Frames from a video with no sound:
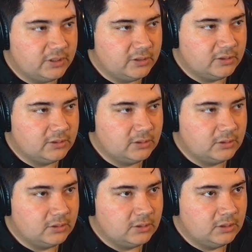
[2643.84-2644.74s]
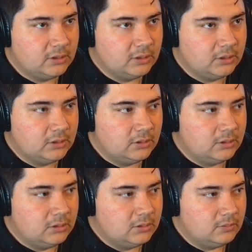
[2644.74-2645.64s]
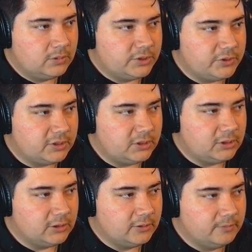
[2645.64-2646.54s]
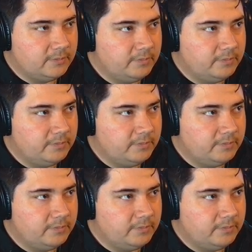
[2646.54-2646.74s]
here, that you can hear.